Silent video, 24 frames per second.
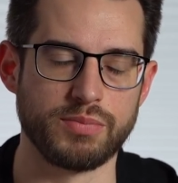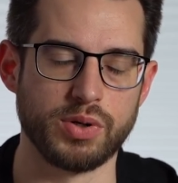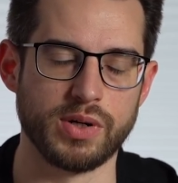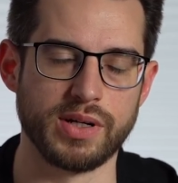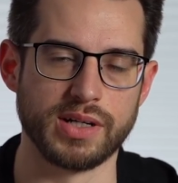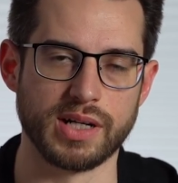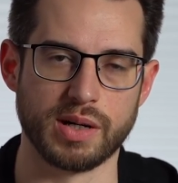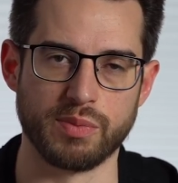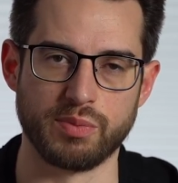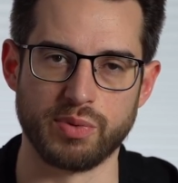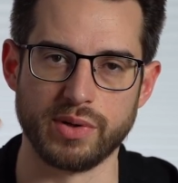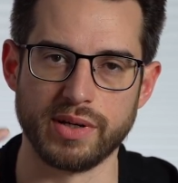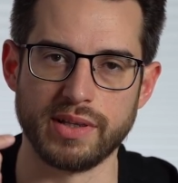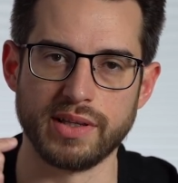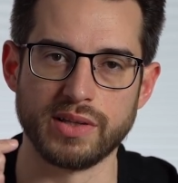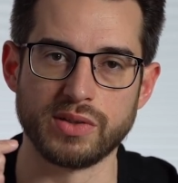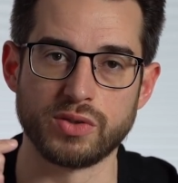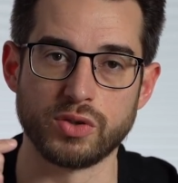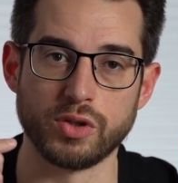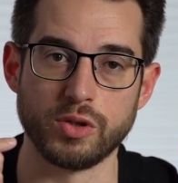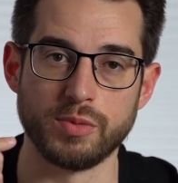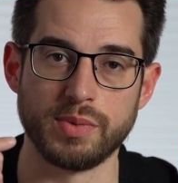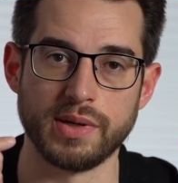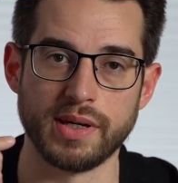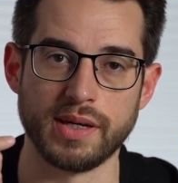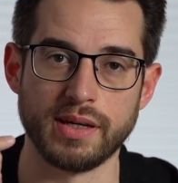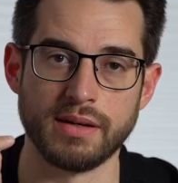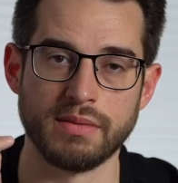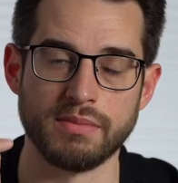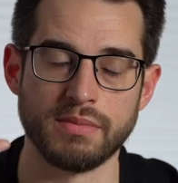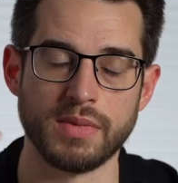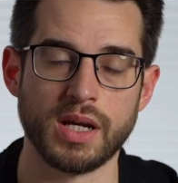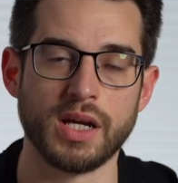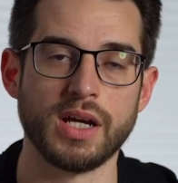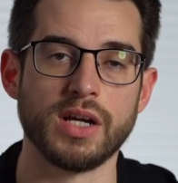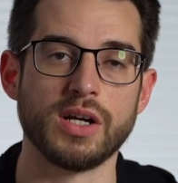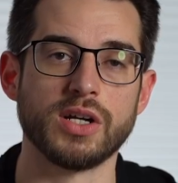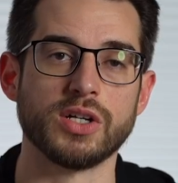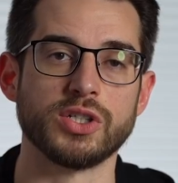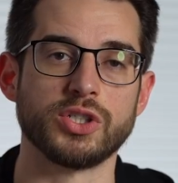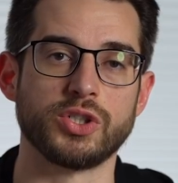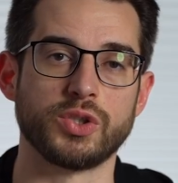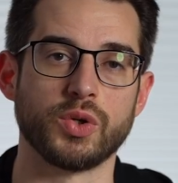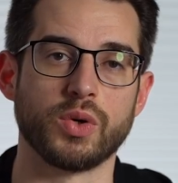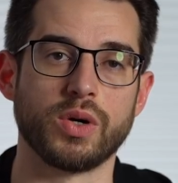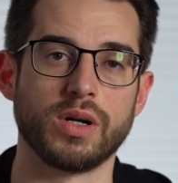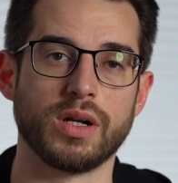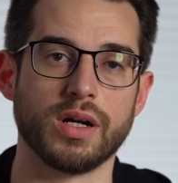putting a breathing tube in,
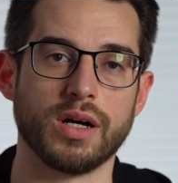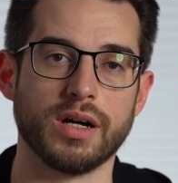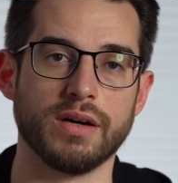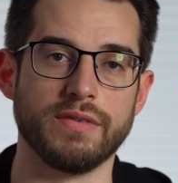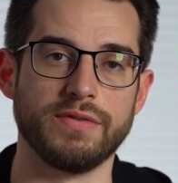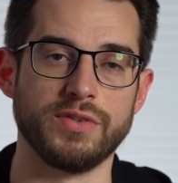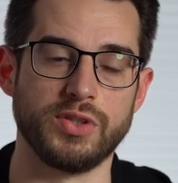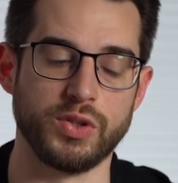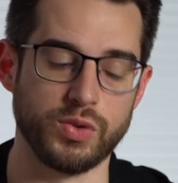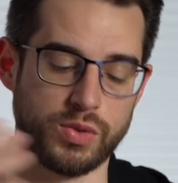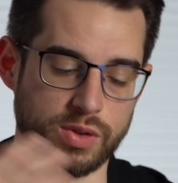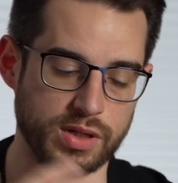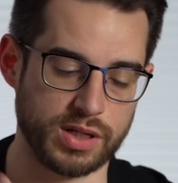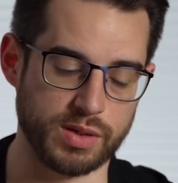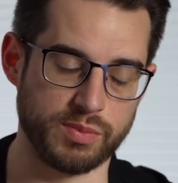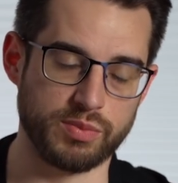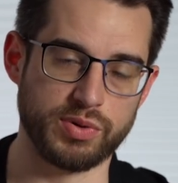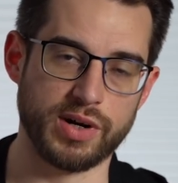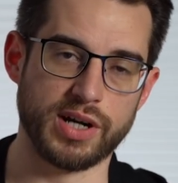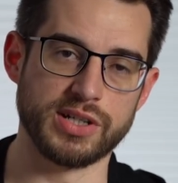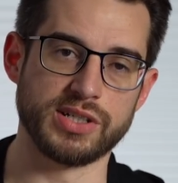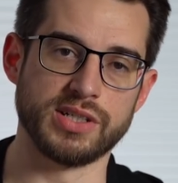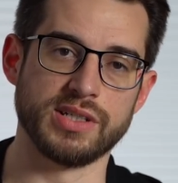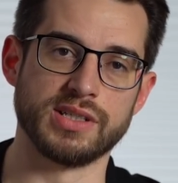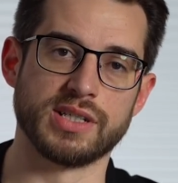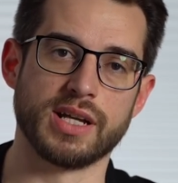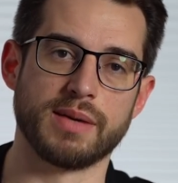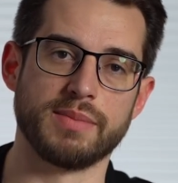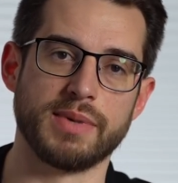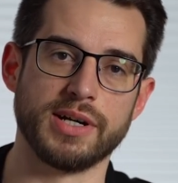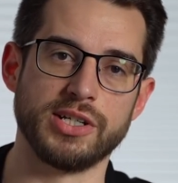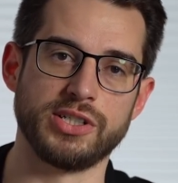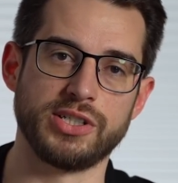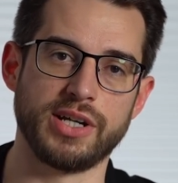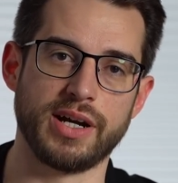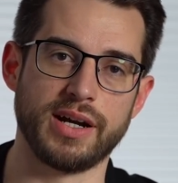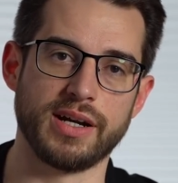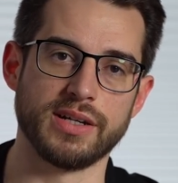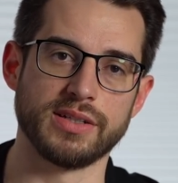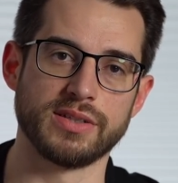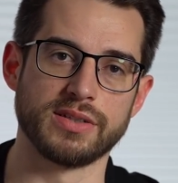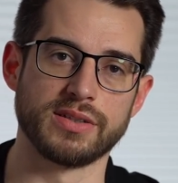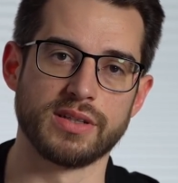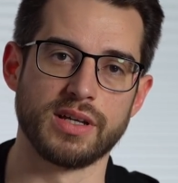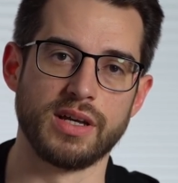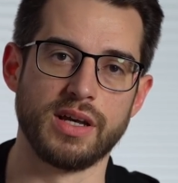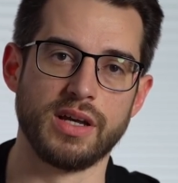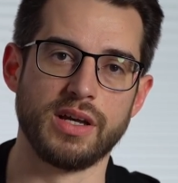short of doing compressions on my
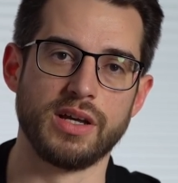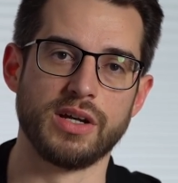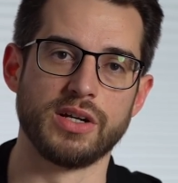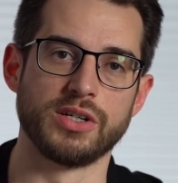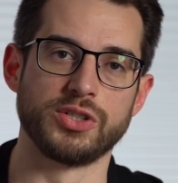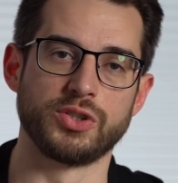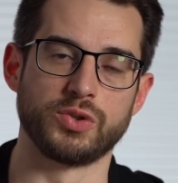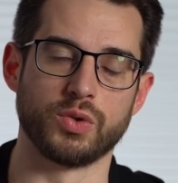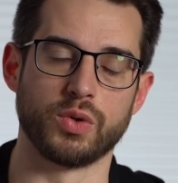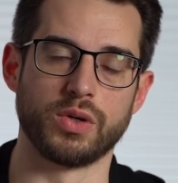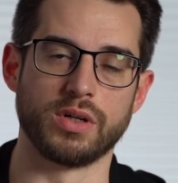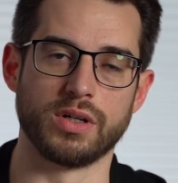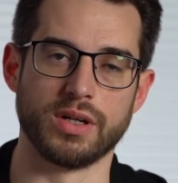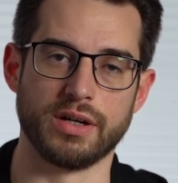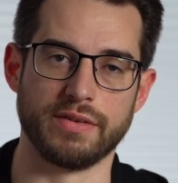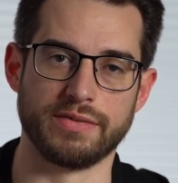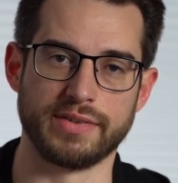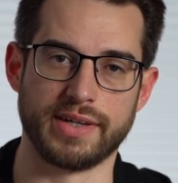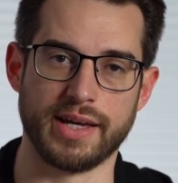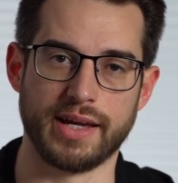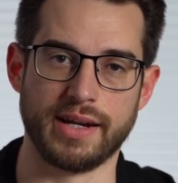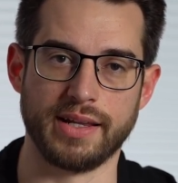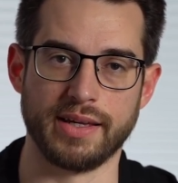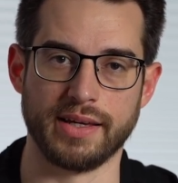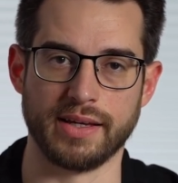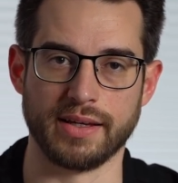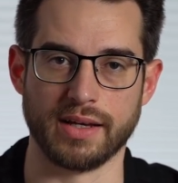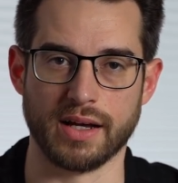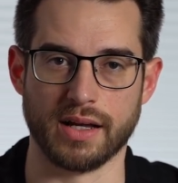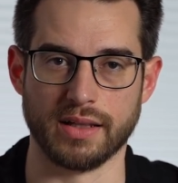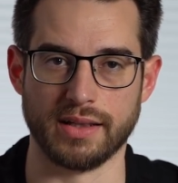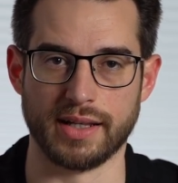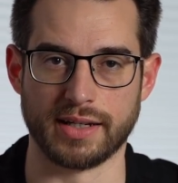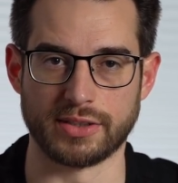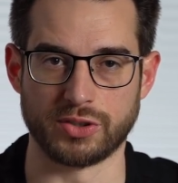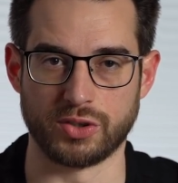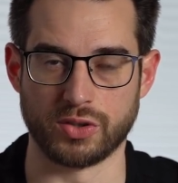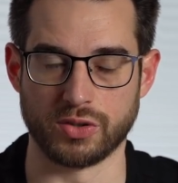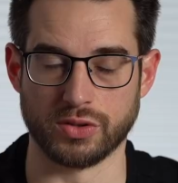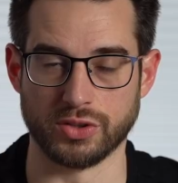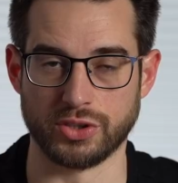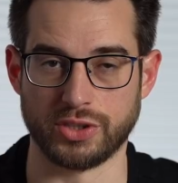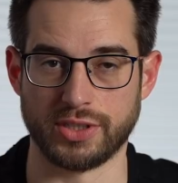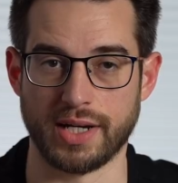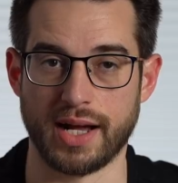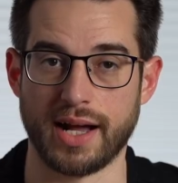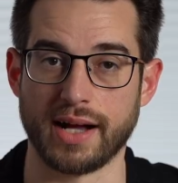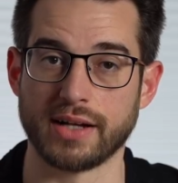chest, short of getting
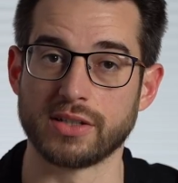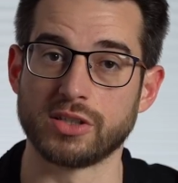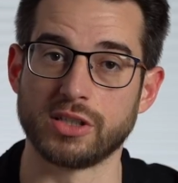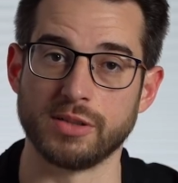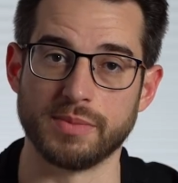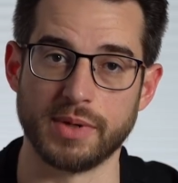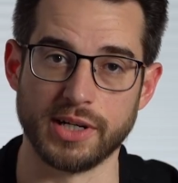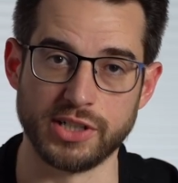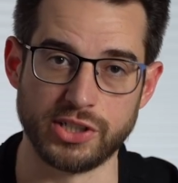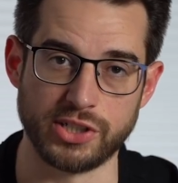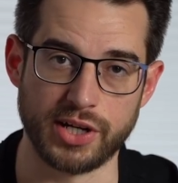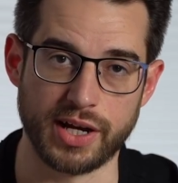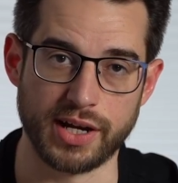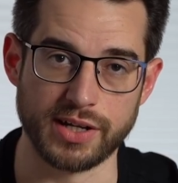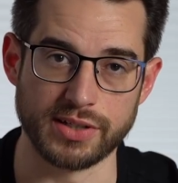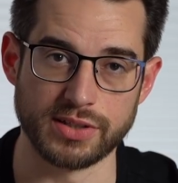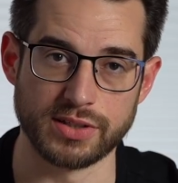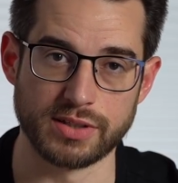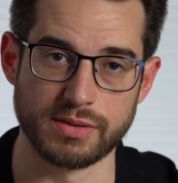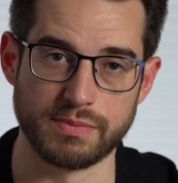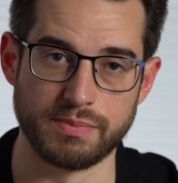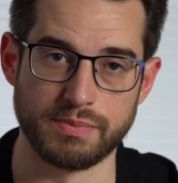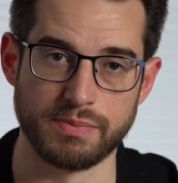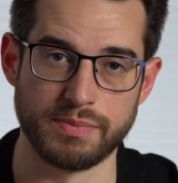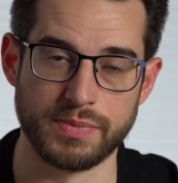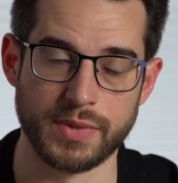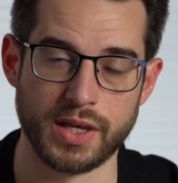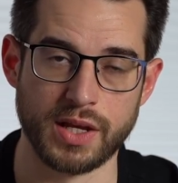electrical shocks to my chest.